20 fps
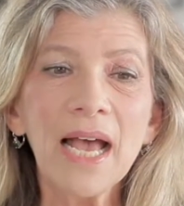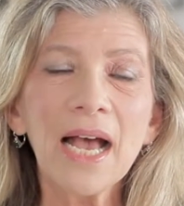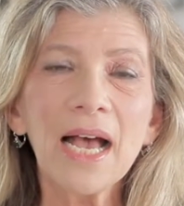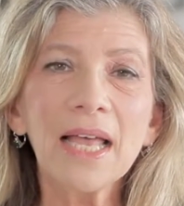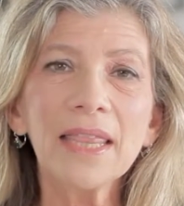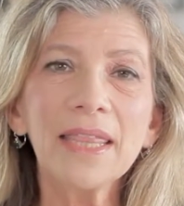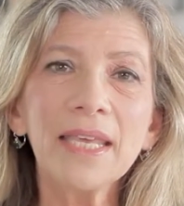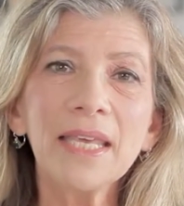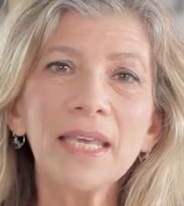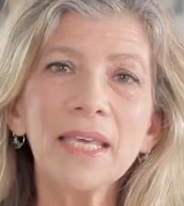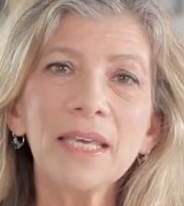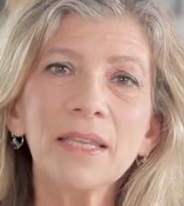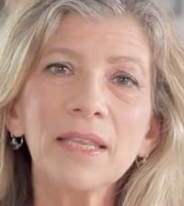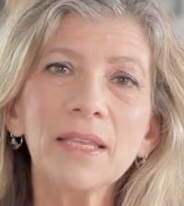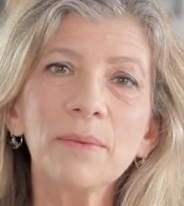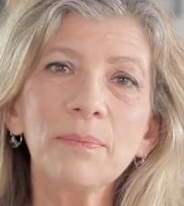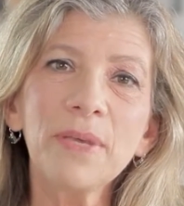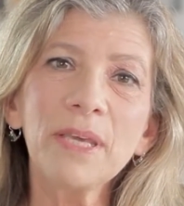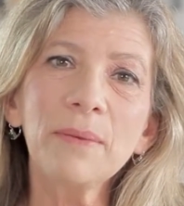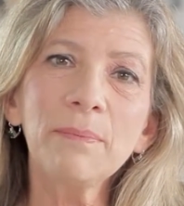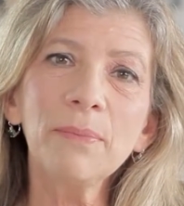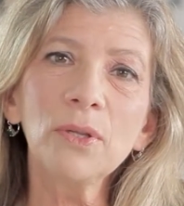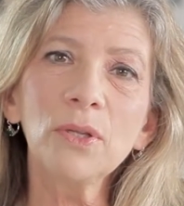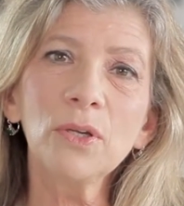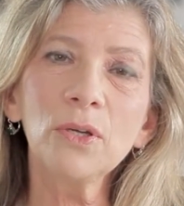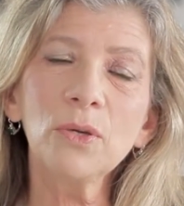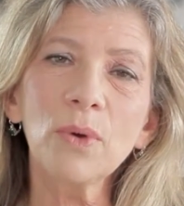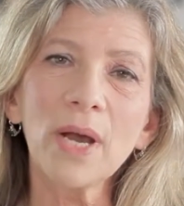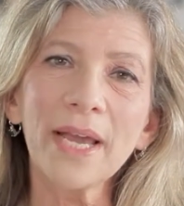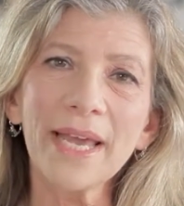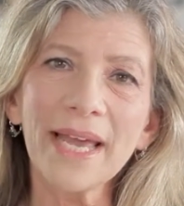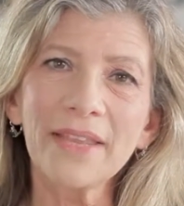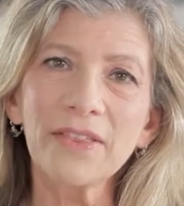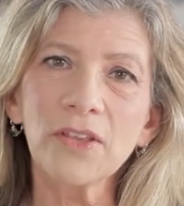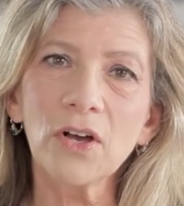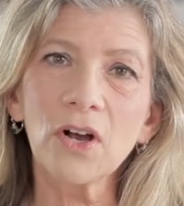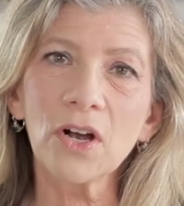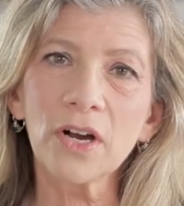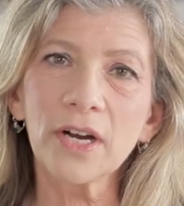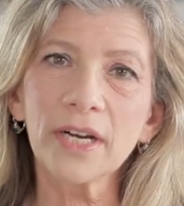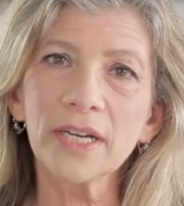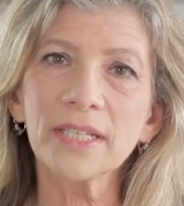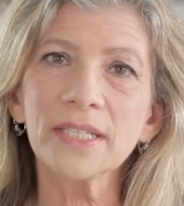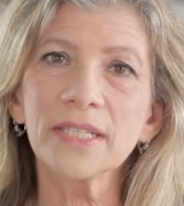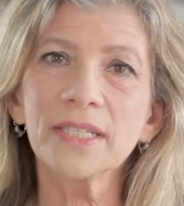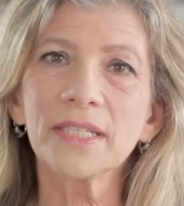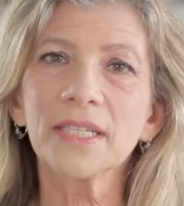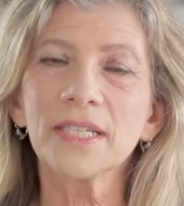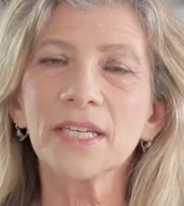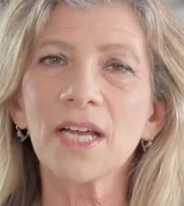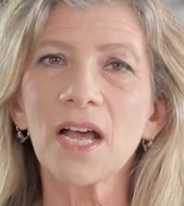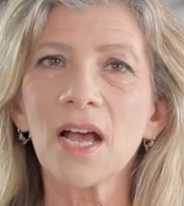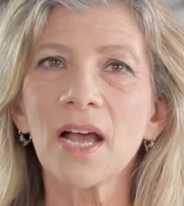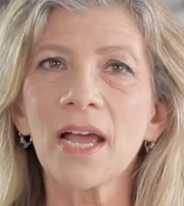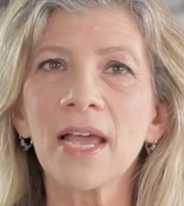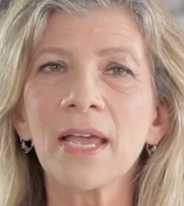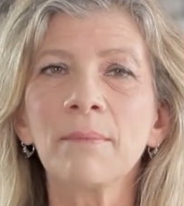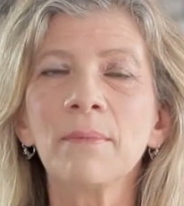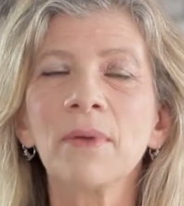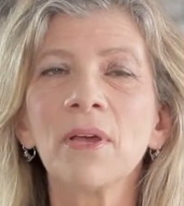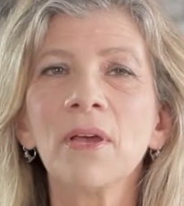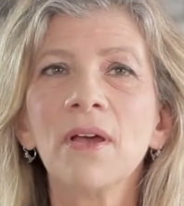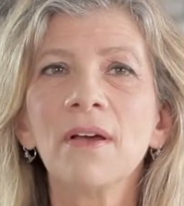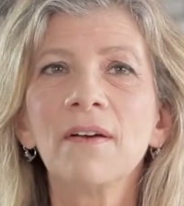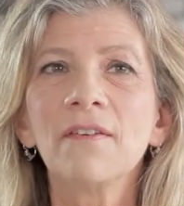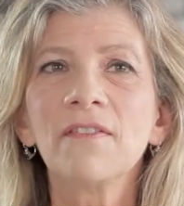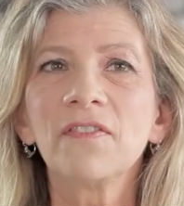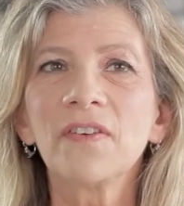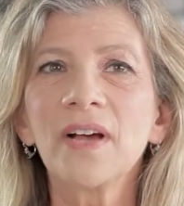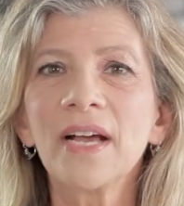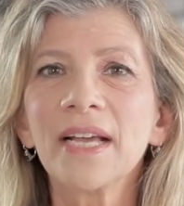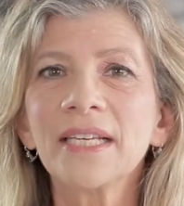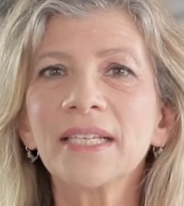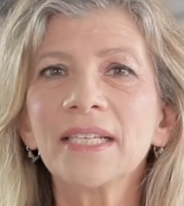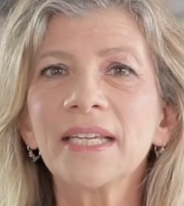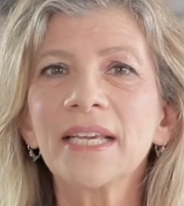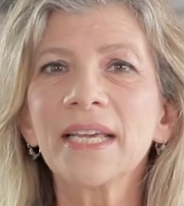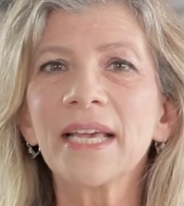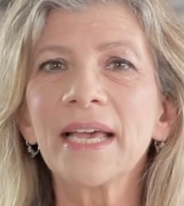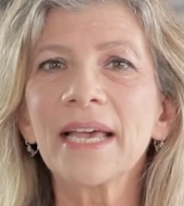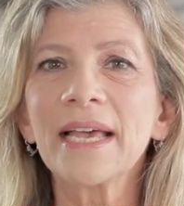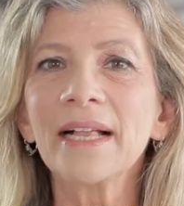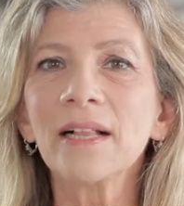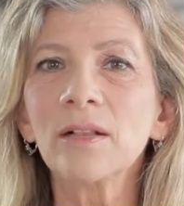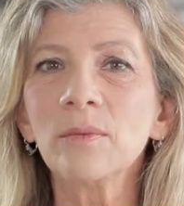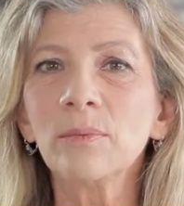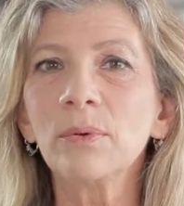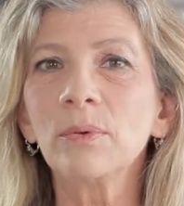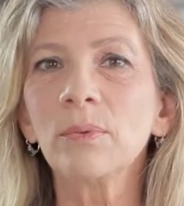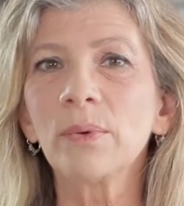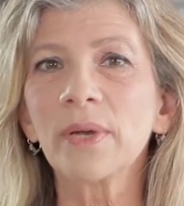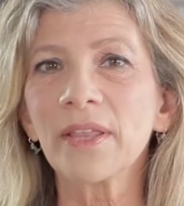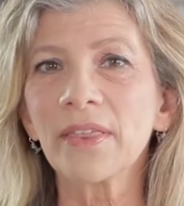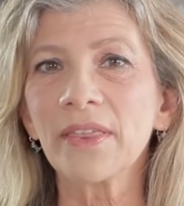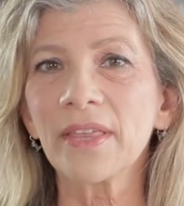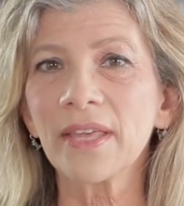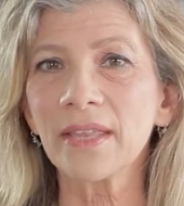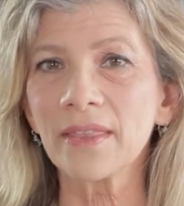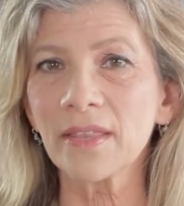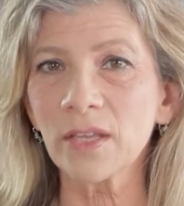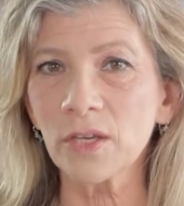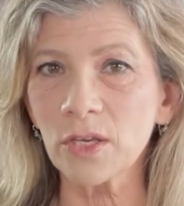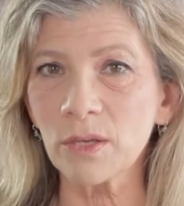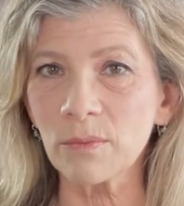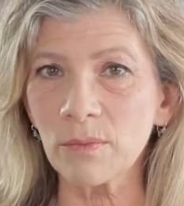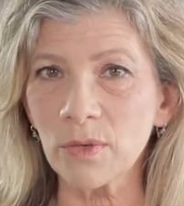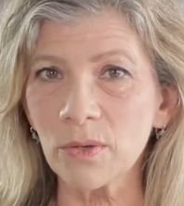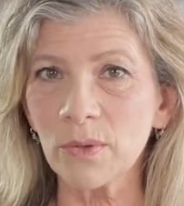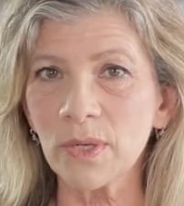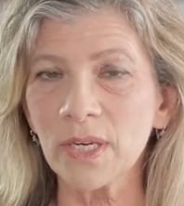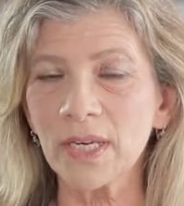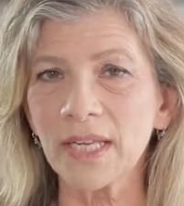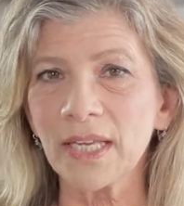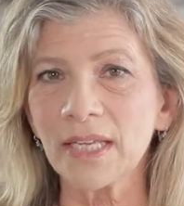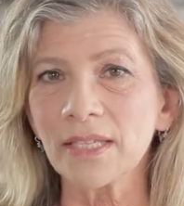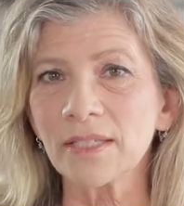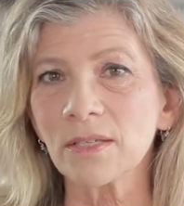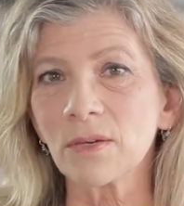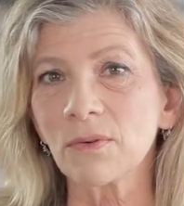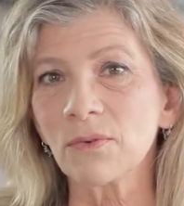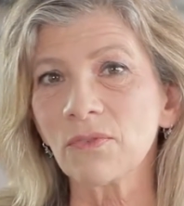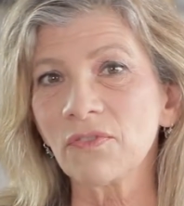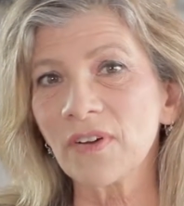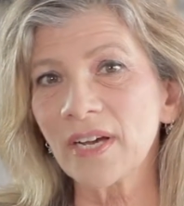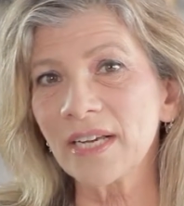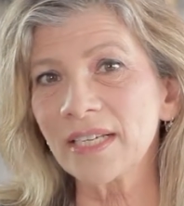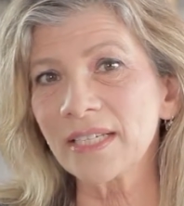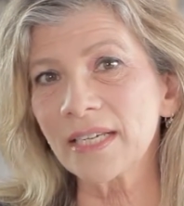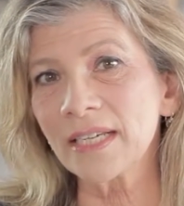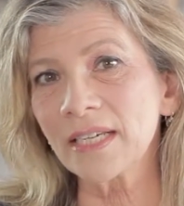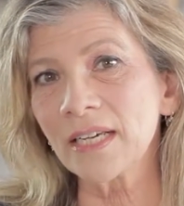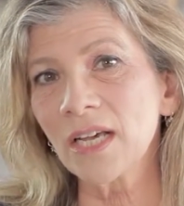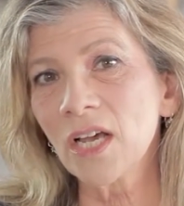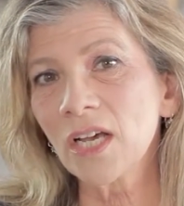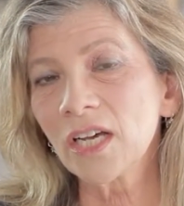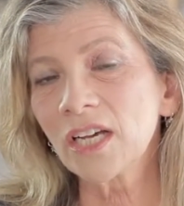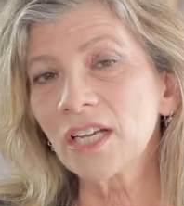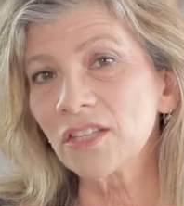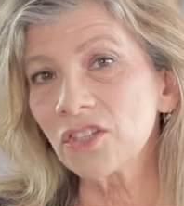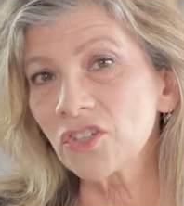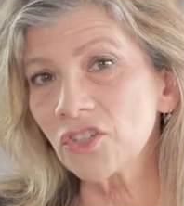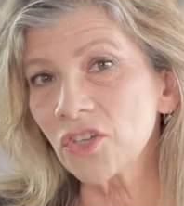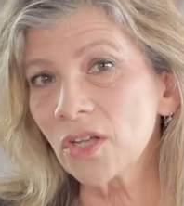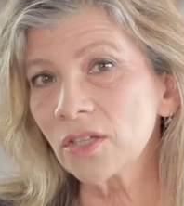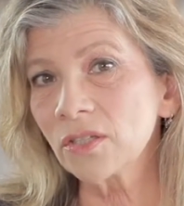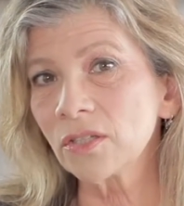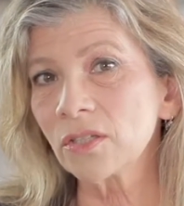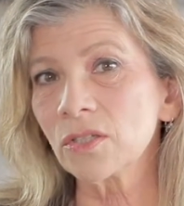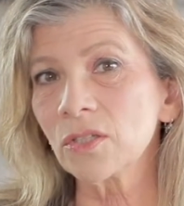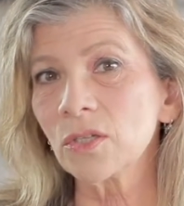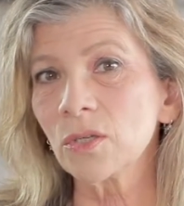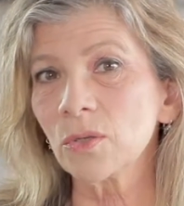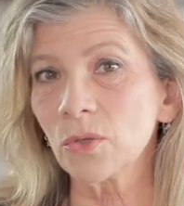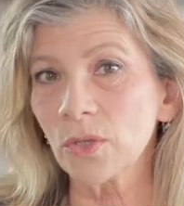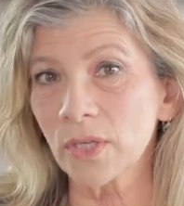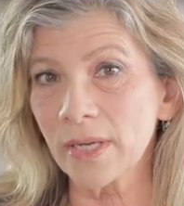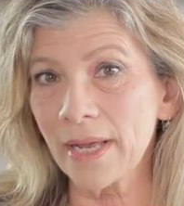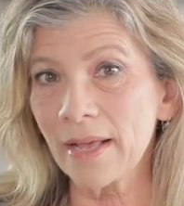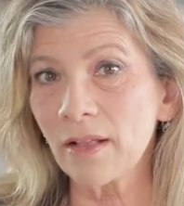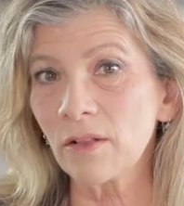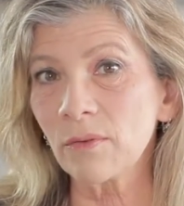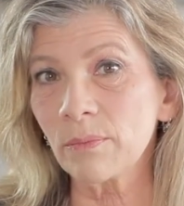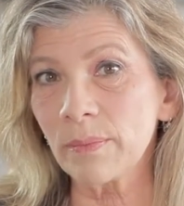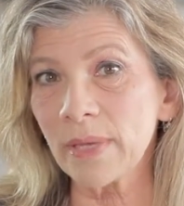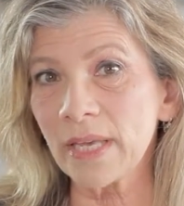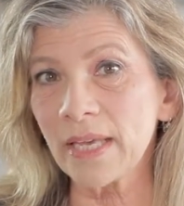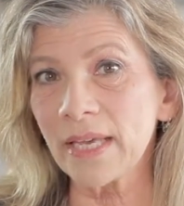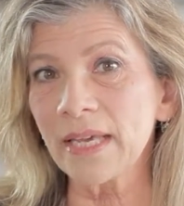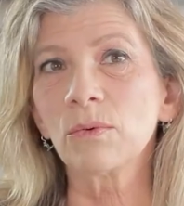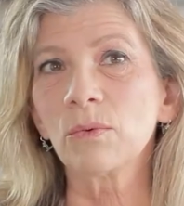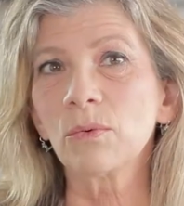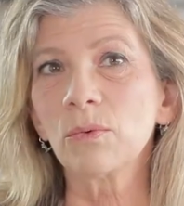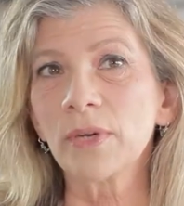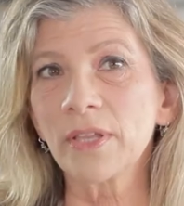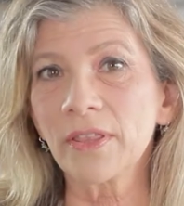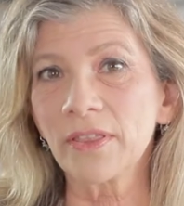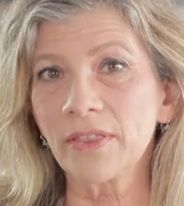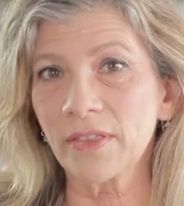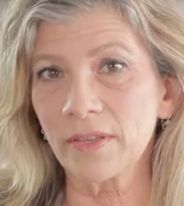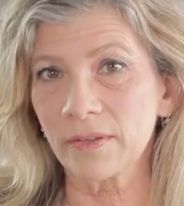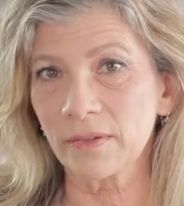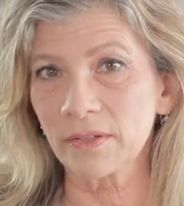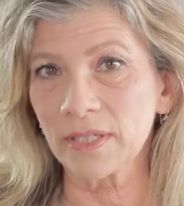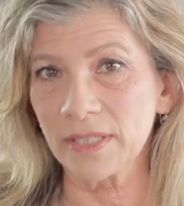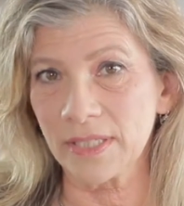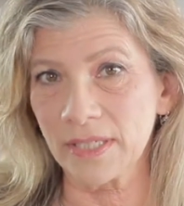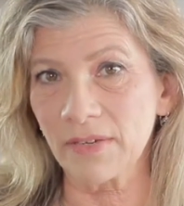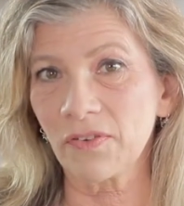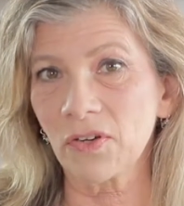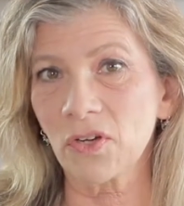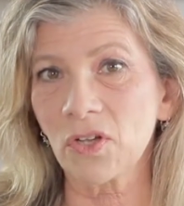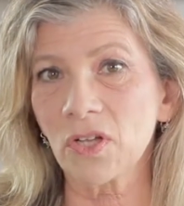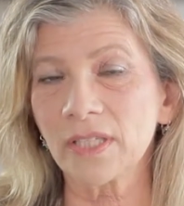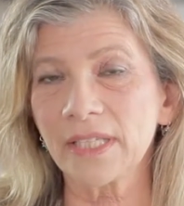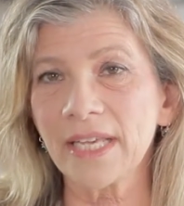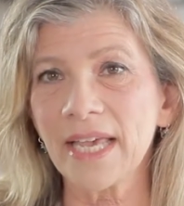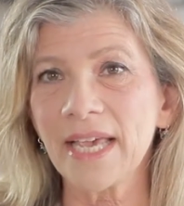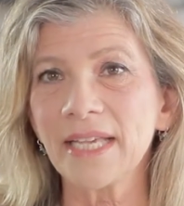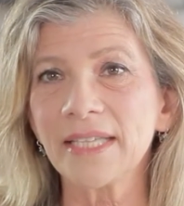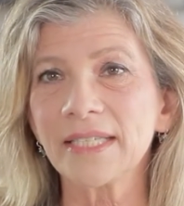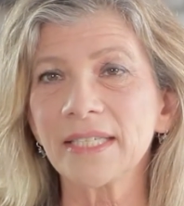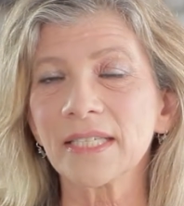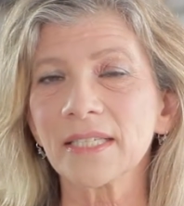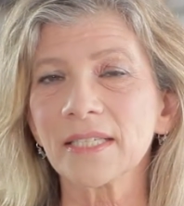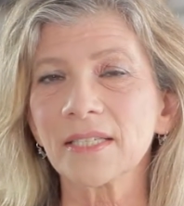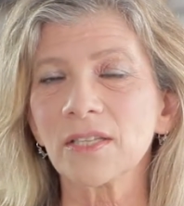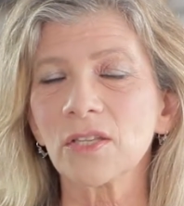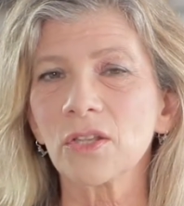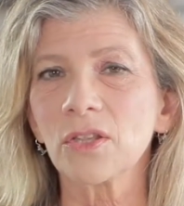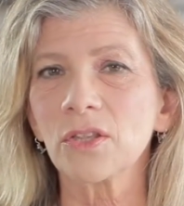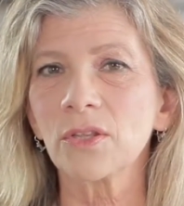the people who I had the hardest time finding help with in the community, so finding consultants who could help me with difficult cases,